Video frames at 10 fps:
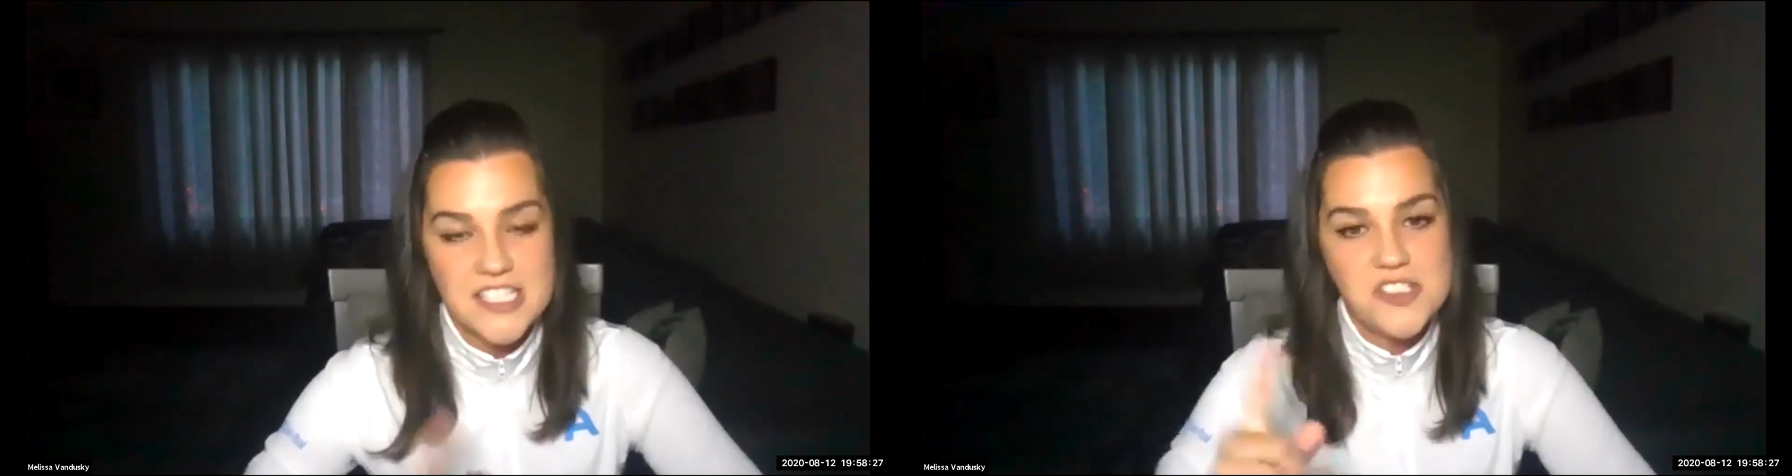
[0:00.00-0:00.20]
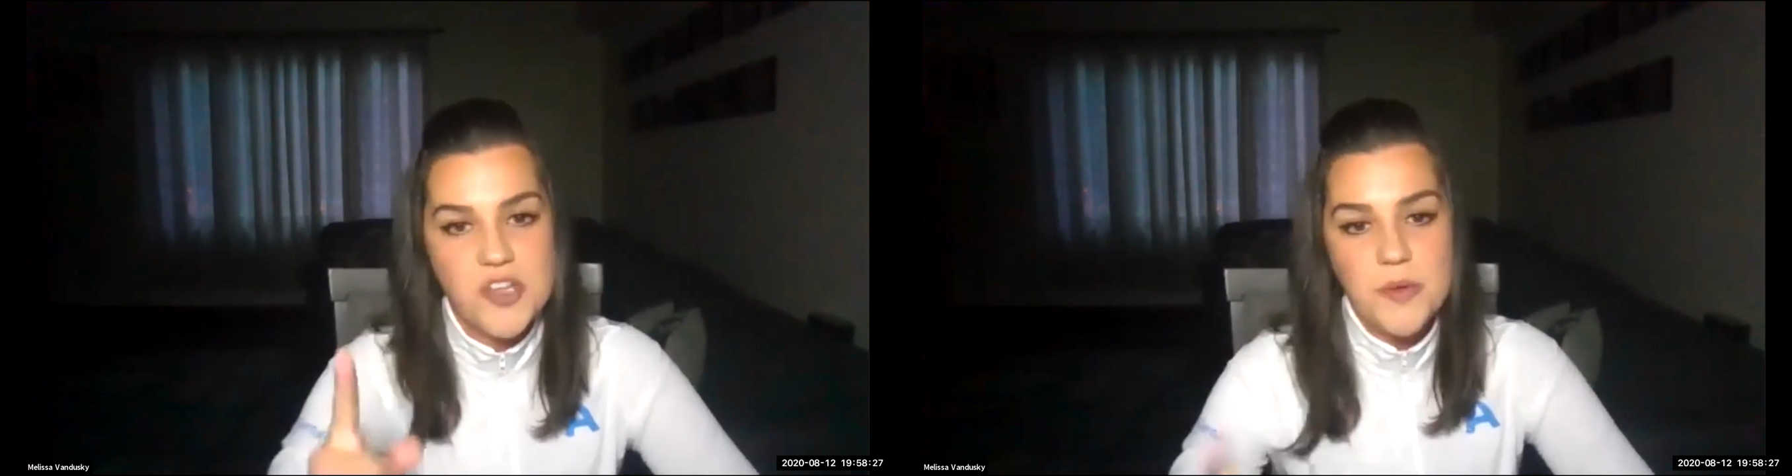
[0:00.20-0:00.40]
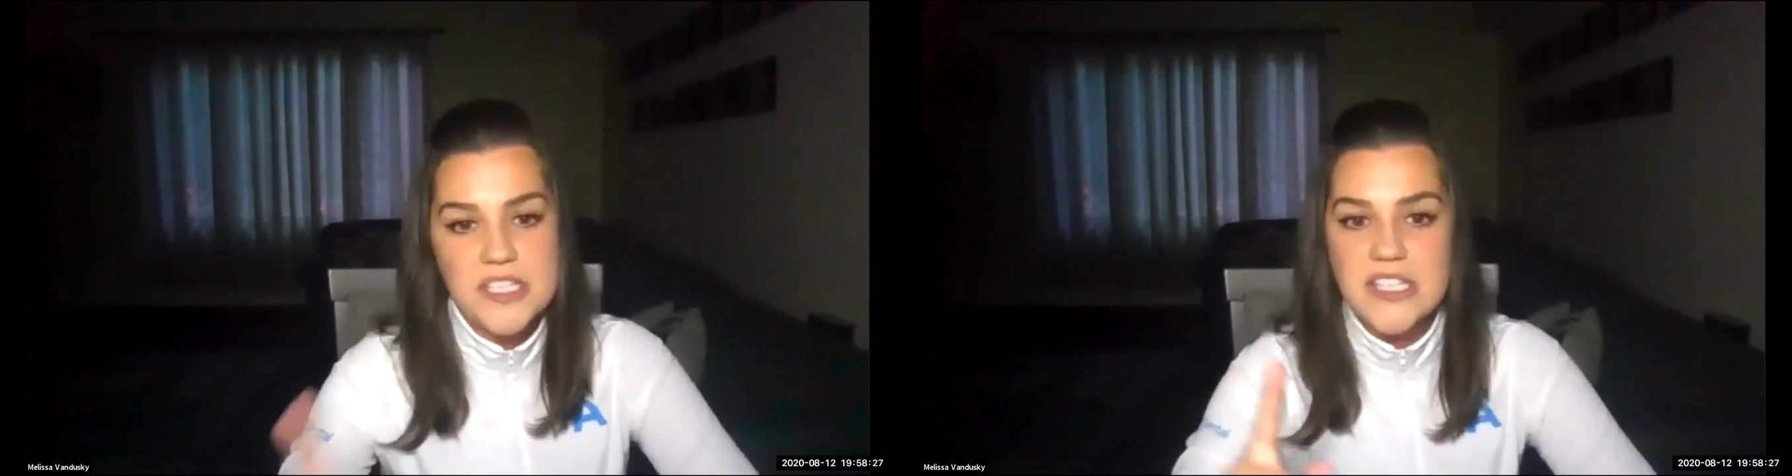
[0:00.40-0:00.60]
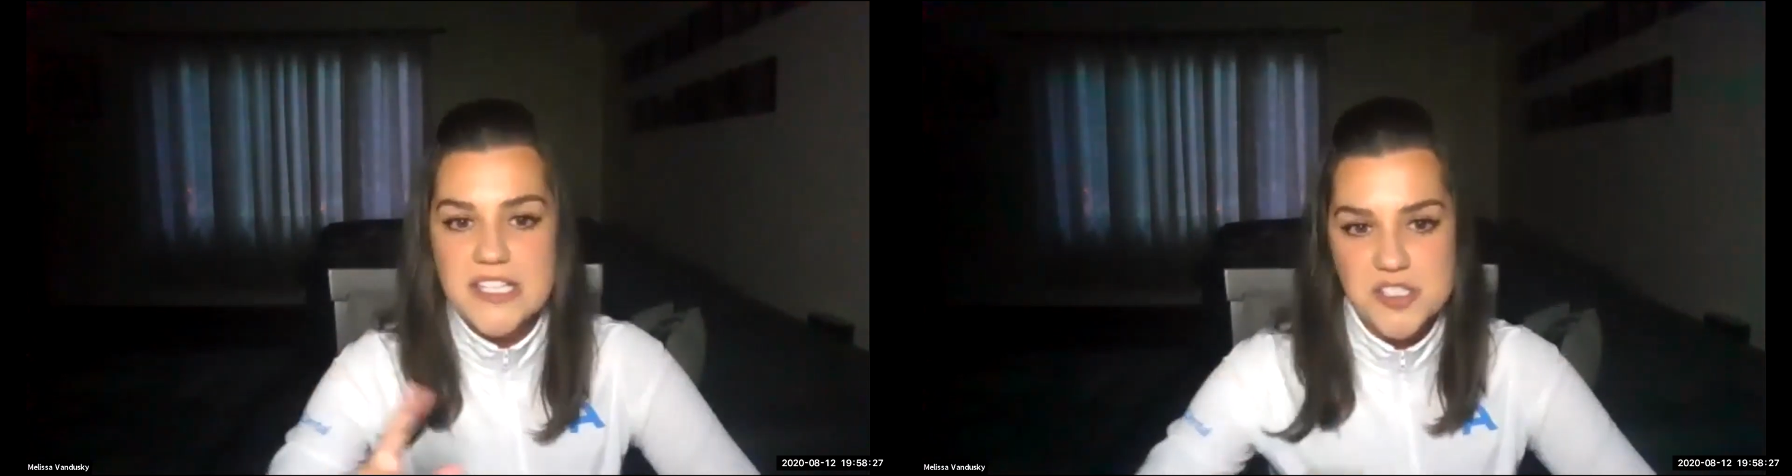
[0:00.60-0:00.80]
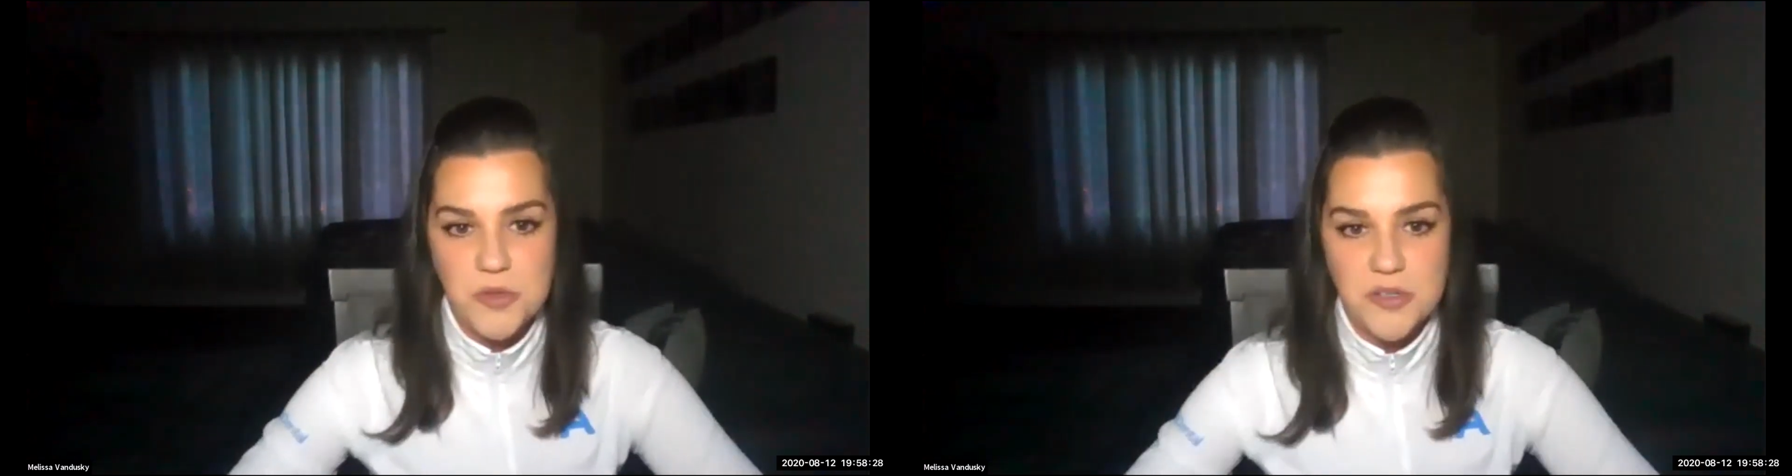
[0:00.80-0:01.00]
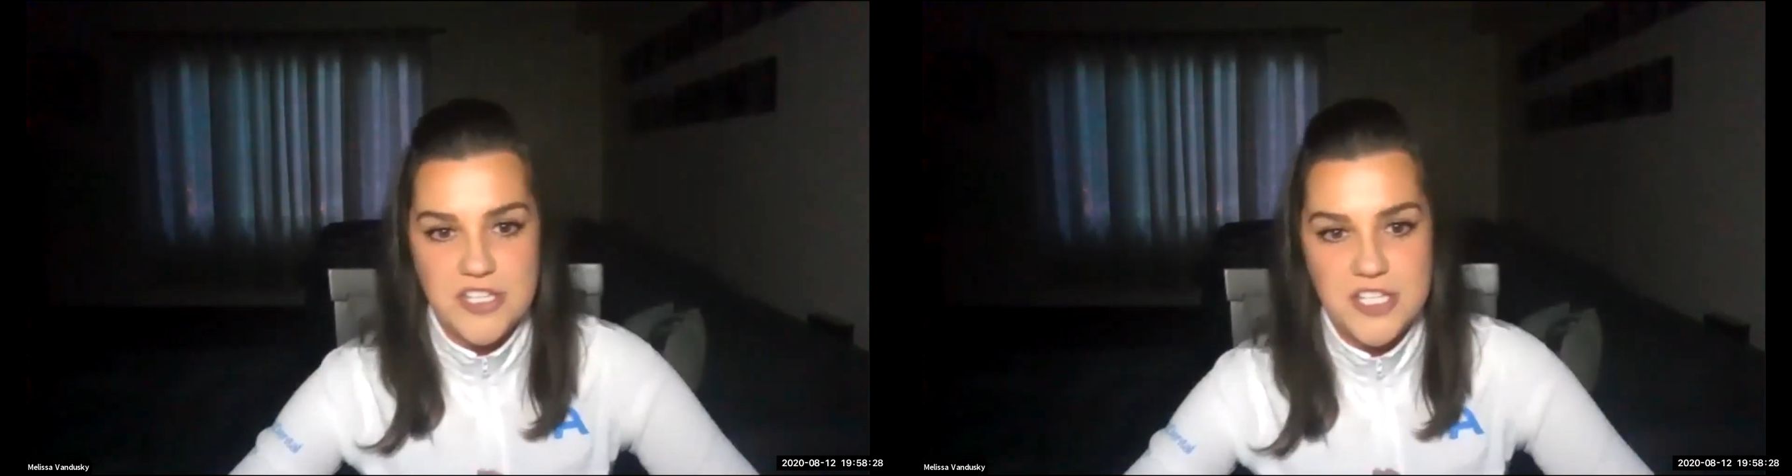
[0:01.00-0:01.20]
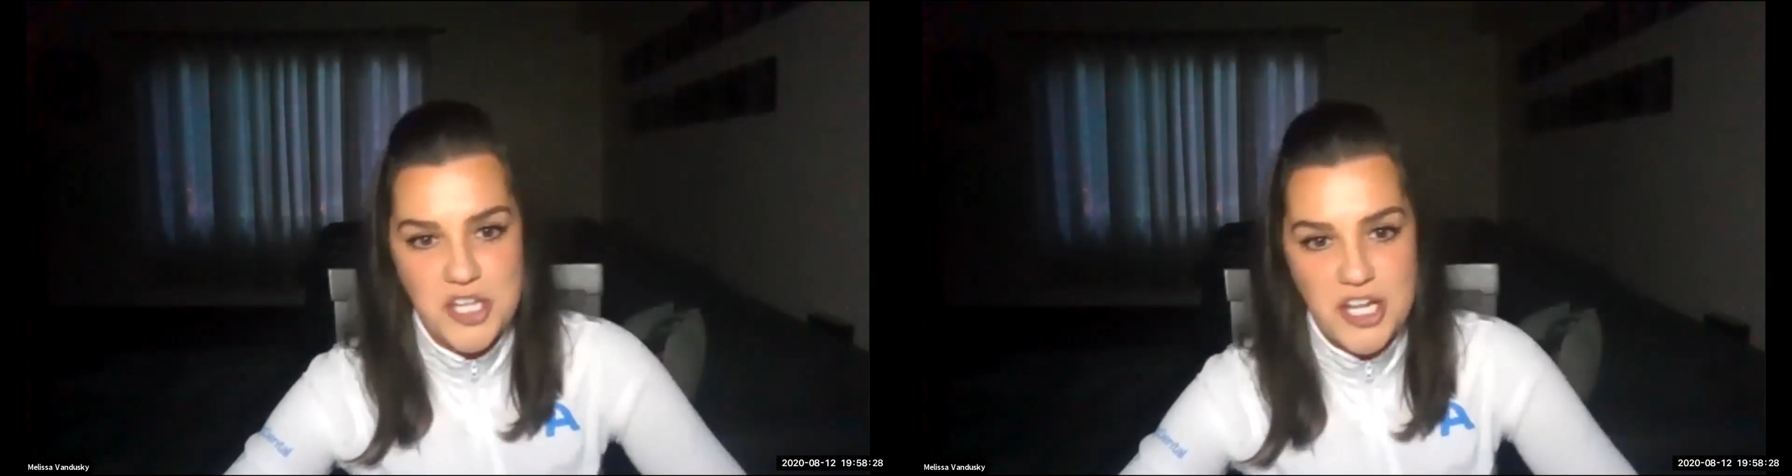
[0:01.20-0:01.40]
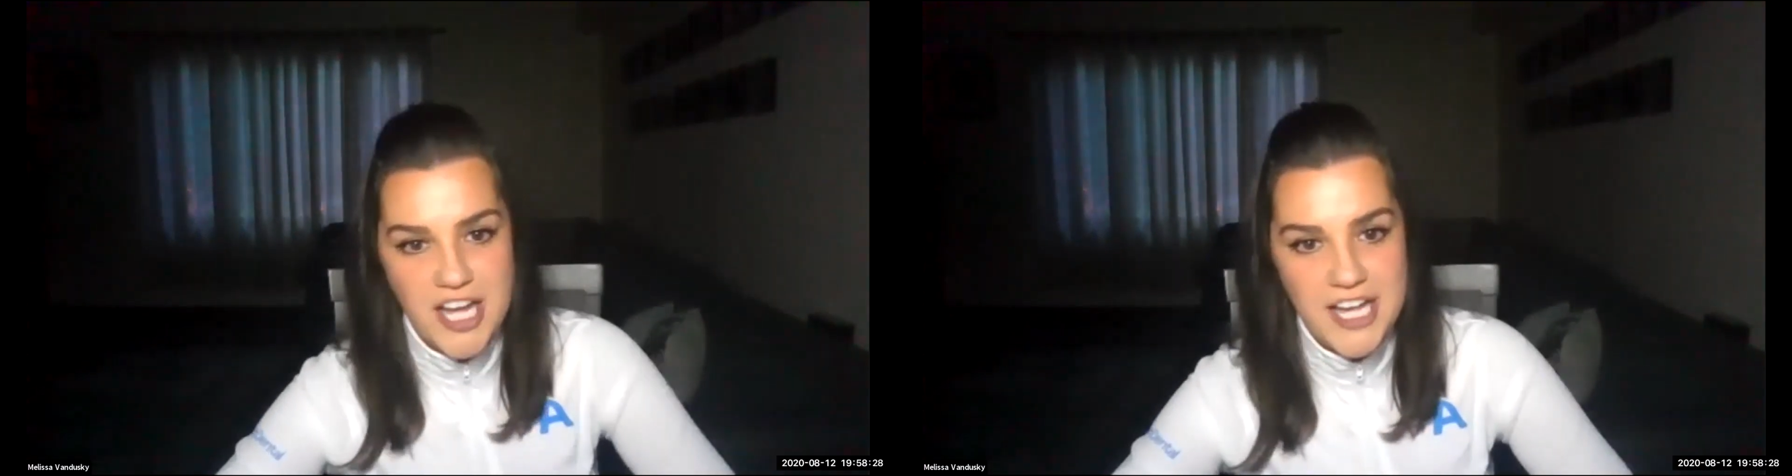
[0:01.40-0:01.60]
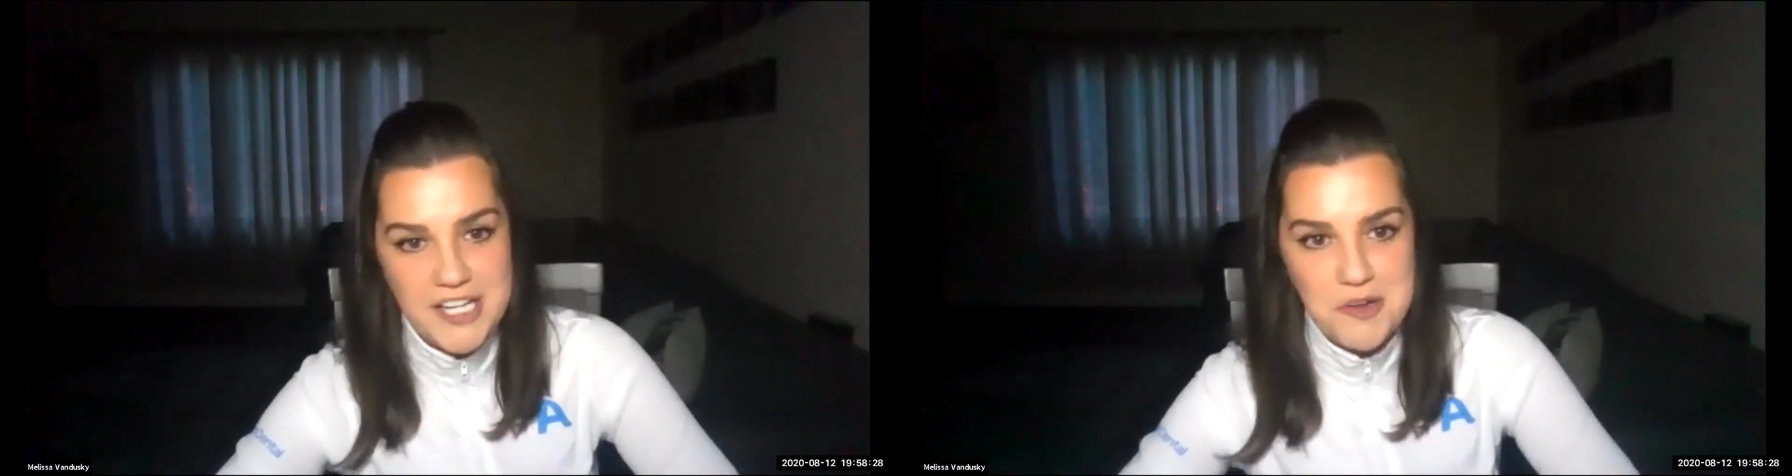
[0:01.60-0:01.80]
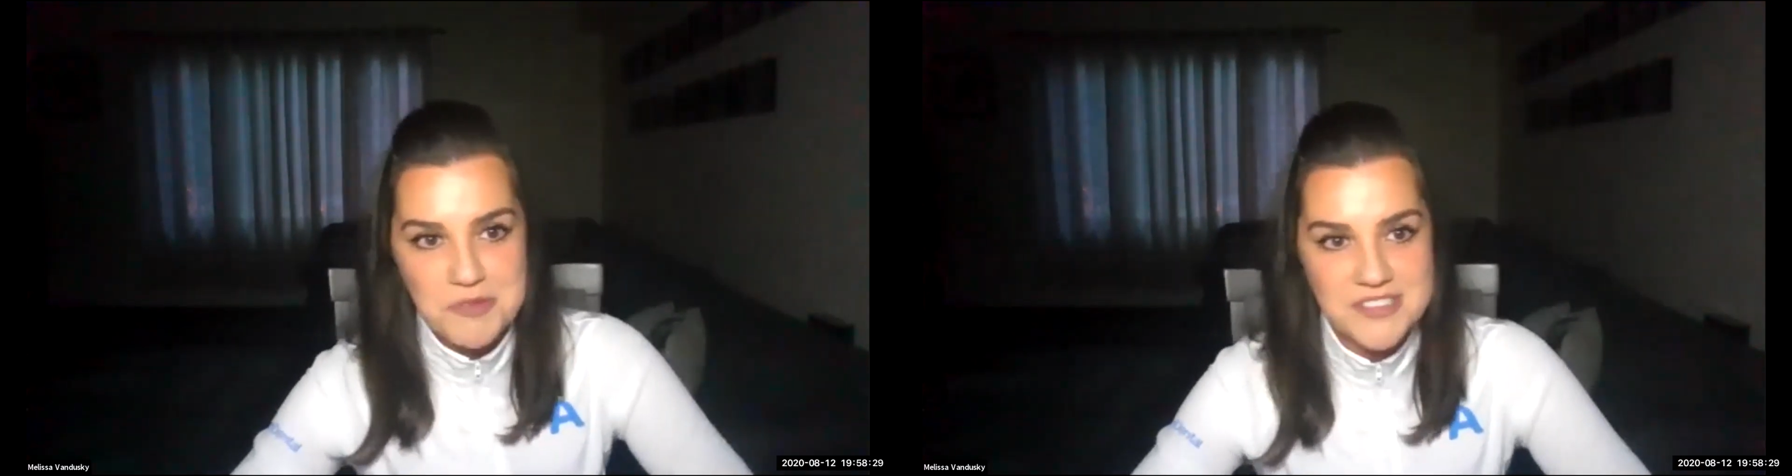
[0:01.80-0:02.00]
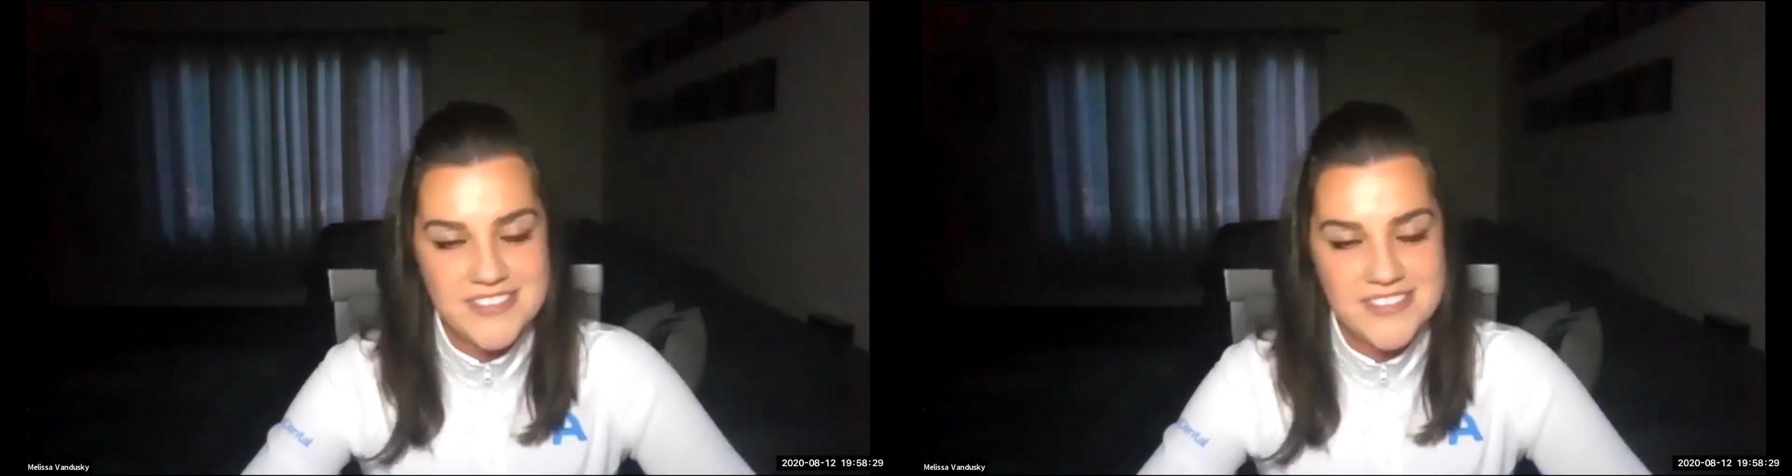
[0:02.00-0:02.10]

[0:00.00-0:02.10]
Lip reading: Let's start with the least, so we'll finish on a high note.